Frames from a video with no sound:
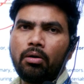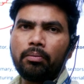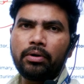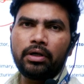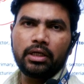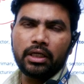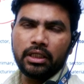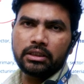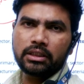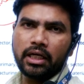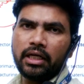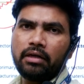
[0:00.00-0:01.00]
component
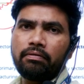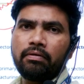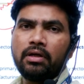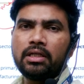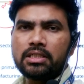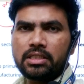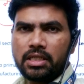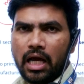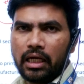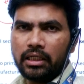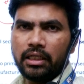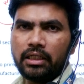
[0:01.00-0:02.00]
is kind of
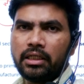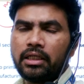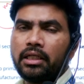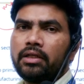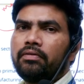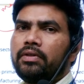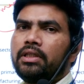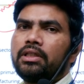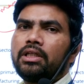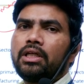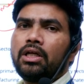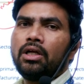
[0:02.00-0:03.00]
stagnated
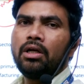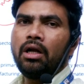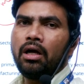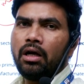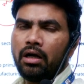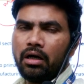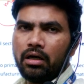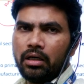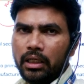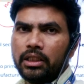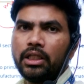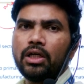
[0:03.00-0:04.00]
within the
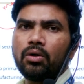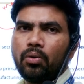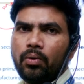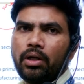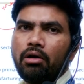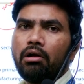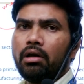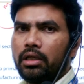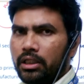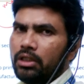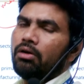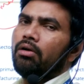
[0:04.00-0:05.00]
in the overall
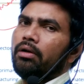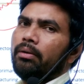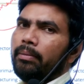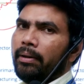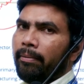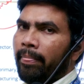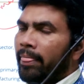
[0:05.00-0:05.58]
economy,